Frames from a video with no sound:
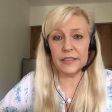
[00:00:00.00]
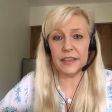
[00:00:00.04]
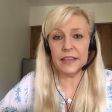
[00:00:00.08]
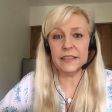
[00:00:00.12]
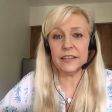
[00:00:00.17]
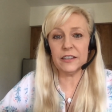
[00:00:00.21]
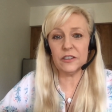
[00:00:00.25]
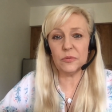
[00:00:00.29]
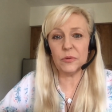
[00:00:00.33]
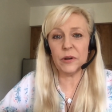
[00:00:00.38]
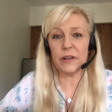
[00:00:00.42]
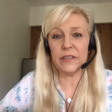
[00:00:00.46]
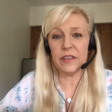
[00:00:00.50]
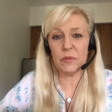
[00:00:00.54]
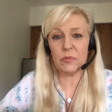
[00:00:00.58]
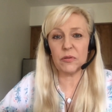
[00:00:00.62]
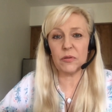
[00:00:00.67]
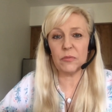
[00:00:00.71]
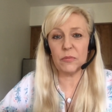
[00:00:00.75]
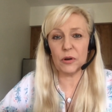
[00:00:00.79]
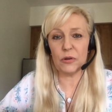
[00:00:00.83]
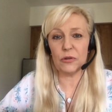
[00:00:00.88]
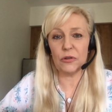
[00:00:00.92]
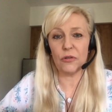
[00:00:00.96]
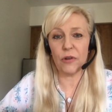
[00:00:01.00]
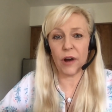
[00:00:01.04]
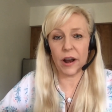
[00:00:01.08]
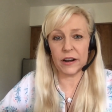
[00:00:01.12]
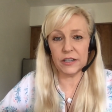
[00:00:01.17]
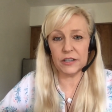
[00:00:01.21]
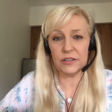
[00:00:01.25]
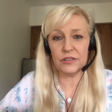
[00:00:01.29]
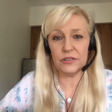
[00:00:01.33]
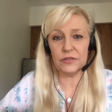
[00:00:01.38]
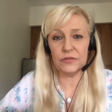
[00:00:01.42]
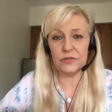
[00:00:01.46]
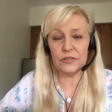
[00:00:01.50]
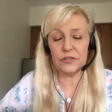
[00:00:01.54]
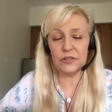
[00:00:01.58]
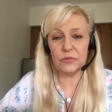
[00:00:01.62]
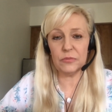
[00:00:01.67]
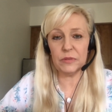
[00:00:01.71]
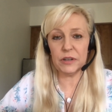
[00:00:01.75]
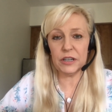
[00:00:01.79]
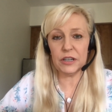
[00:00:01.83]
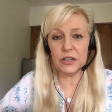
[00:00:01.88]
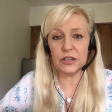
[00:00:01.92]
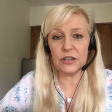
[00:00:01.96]
that's why they promote gratitude so
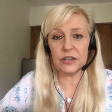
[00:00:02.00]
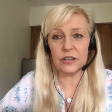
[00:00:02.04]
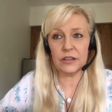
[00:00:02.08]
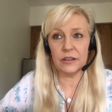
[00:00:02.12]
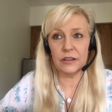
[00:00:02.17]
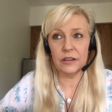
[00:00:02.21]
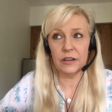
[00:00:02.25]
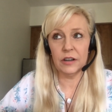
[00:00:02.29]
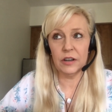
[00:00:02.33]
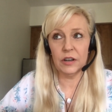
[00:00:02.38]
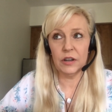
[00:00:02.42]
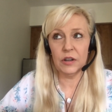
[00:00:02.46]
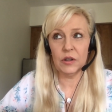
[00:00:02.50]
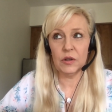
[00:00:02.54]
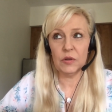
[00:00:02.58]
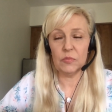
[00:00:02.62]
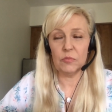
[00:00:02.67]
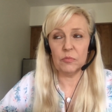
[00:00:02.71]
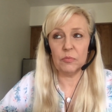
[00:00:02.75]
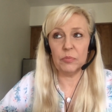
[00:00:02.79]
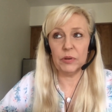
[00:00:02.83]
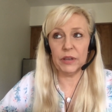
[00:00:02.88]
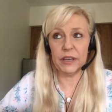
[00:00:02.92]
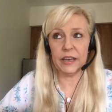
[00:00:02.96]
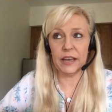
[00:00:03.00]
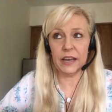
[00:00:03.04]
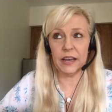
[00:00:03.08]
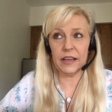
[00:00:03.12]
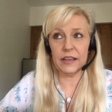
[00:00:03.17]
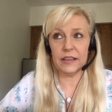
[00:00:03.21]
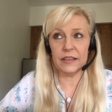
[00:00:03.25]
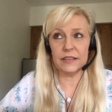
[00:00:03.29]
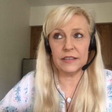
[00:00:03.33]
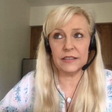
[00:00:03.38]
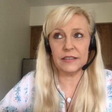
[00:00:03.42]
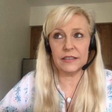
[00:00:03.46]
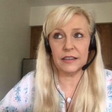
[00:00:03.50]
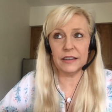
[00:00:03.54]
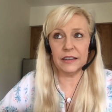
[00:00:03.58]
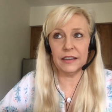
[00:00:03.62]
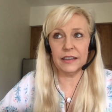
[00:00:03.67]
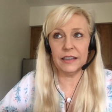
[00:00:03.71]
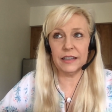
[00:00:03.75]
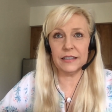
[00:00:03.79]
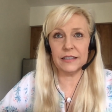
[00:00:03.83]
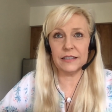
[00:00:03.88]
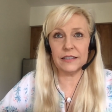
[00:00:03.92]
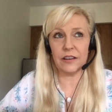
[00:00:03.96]
much, mm-hmm. because
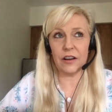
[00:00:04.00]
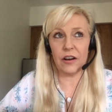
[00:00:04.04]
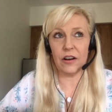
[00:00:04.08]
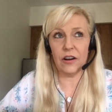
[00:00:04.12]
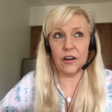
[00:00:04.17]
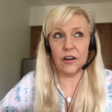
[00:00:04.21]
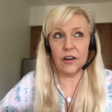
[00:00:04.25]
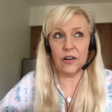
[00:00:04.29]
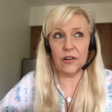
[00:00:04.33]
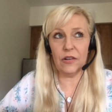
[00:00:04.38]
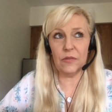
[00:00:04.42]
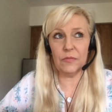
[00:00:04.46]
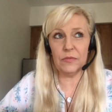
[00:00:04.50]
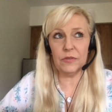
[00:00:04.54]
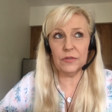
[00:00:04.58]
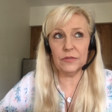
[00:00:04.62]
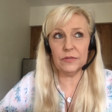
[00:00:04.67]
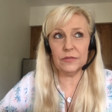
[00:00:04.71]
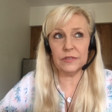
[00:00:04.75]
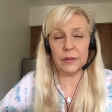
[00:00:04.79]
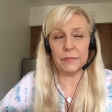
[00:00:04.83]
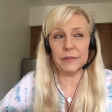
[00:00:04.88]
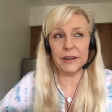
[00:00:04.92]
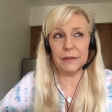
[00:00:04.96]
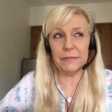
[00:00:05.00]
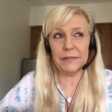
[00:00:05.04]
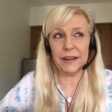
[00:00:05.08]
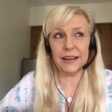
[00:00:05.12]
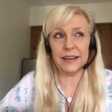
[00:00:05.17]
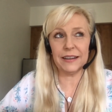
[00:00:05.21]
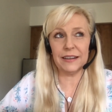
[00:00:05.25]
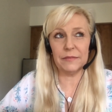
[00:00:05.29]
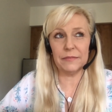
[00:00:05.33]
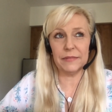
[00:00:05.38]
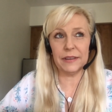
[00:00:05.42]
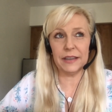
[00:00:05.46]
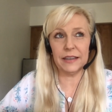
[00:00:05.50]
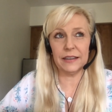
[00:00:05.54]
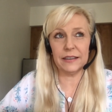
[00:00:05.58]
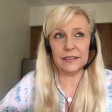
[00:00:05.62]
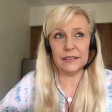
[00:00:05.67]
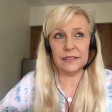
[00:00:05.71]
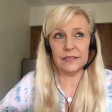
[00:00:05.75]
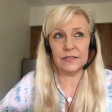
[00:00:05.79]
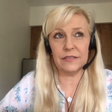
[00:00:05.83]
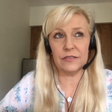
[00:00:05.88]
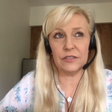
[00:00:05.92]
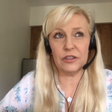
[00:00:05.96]
it's almost, I mean, I'm not going to make
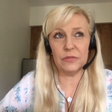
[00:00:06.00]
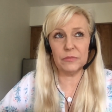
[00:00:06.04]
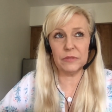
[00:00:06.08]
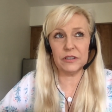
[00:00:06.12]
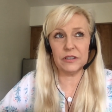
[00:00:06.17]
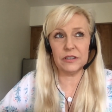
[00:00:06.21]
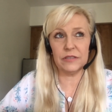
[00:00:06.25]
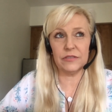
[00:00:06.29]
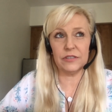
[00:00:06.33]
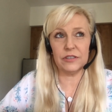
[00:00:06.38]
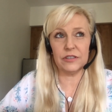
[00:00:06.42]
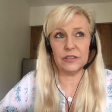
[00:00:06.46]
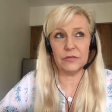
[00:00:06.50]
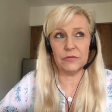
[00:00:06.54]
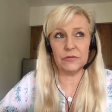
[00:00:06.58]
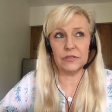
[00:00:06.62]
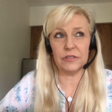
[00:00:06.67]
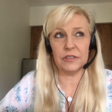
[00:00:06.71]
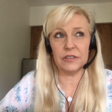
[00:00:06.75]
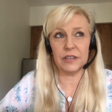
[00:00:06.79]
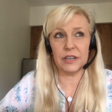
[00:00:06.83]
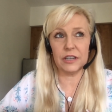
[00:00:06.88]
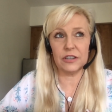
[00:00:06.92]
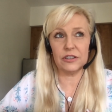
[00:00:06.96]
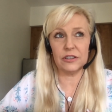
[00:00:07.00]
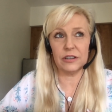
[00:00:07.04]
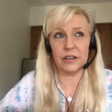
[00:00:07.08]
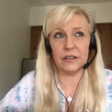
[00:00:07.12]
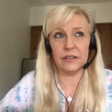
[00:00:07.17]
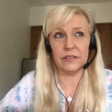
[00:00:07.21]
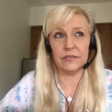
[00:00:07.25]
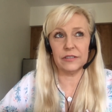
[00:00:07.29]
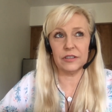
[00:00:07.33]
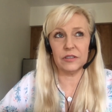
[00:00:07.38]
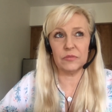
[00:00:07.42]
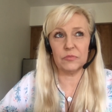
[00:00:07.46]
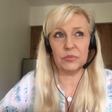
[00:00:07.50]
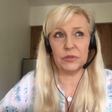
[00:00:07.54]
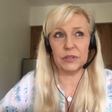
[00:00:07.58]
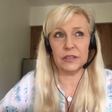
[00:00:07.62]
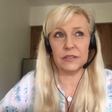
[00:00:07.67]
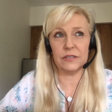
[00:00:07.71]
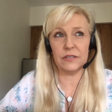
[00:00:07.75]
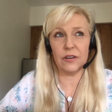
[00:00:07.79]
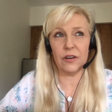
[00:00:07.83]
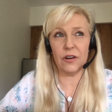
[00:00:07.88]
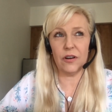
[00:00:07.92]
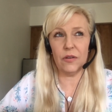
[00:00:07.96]
too much of a generalization out of it, but it's
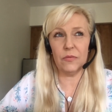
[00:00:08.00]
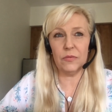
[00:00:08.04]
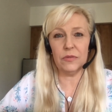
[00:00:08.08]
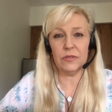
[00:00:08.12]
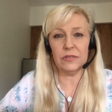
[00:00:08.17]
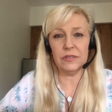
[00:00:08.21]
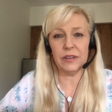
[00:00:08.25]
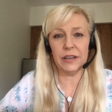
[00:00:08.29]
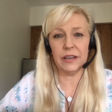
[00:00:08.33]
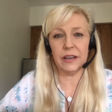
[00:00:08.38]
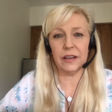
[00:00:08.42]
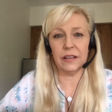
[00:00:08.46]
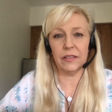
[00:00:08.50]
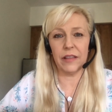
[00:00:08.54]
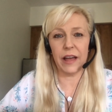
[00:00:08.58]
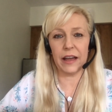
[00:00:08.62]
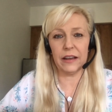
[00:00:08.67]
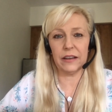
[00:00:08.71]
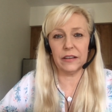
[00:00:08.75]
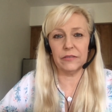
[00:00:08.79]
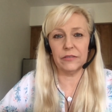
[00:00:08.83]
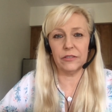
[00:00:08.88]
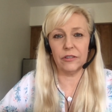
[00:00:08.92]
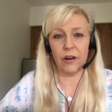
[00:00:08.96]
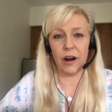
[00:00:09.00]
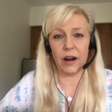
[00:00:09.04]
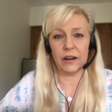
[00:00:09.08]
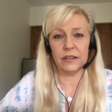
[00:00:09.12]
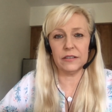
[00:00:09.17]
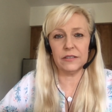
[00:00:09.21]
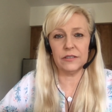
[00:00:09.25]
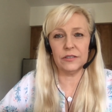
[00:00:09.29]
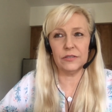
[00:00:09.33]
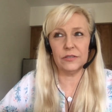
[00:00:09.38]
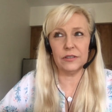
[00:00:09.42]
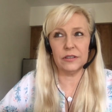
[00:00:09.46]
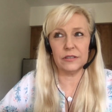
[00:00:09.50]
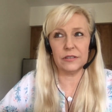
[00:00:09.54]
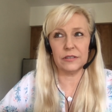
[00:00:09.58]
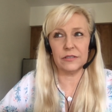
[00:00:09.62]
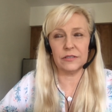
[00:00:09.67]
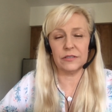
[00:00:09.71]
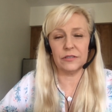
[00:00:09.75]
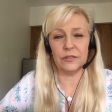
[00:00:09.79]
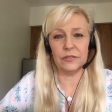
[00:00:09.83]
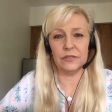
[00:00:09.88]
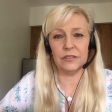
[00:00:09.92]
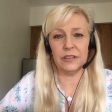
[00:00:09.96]
almost like a lack of gratitude is
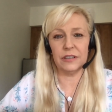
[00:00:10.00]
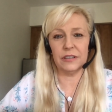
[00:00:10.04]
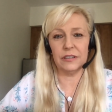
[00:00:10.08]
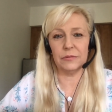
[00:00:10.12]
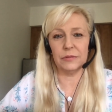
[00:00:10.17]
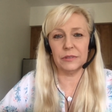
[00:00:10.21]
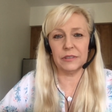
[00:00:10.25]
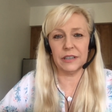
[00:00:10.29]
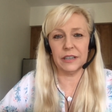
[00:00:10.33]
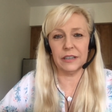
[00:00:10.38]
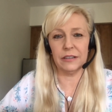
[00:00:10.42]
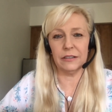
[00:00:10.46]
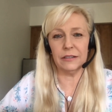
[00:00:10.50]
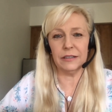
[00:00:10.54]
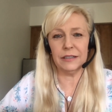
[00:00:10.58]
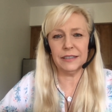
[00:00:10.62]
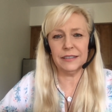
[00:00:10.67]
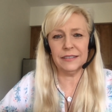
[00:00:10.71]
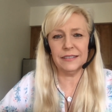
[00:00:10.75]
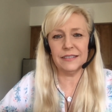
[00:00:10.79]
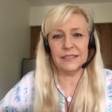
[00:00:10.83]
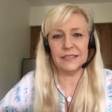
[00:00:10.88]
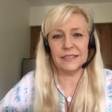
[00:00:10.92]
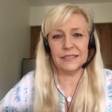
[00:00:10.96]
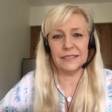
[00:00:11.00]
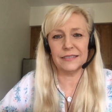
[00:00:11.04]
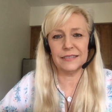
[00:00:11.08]
associated with arrogance.